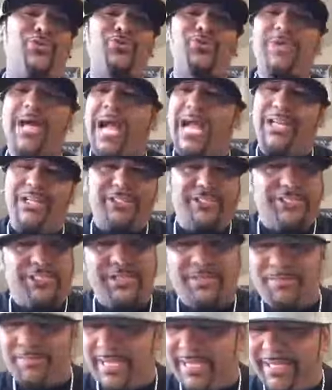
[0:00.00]
Unitas
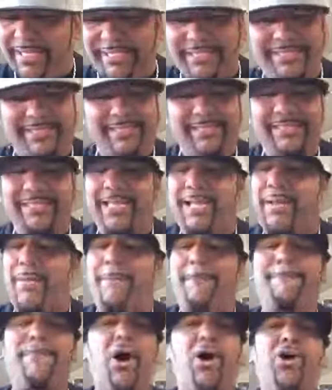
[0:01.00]
could have made it.
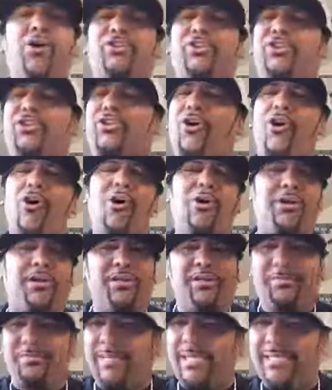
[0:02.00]
Bart Starr
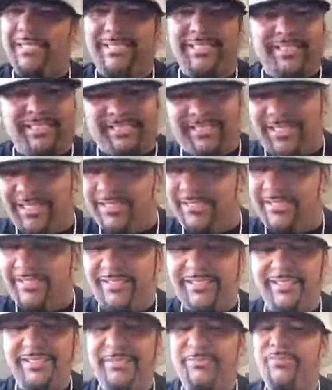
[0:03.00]
could have made this
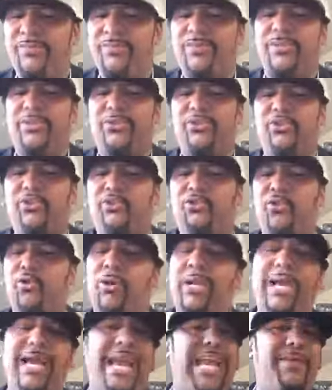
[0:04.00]
list.
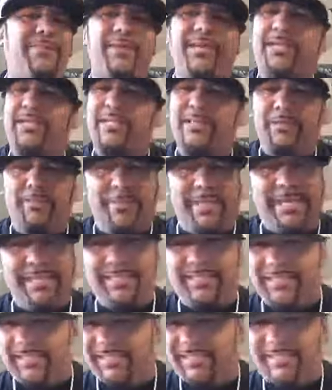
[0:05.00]
Troy Aikman could have
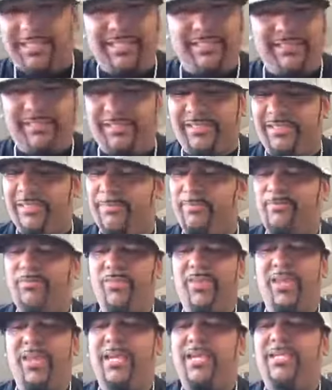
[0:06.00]
made this list.
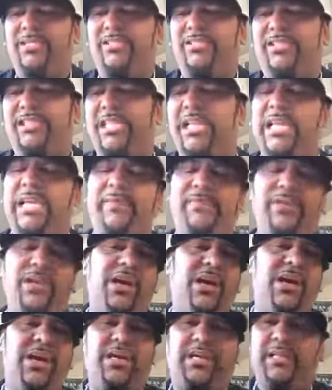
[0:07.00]
Steve
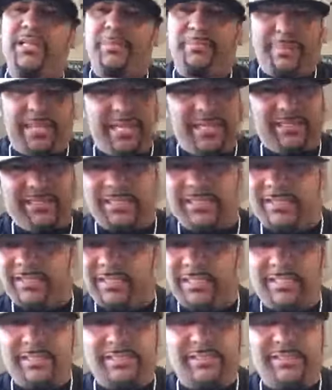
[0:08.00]
Young could have made
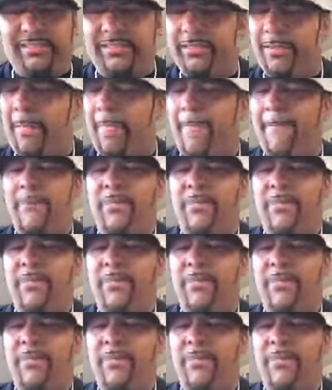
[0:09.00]
this list.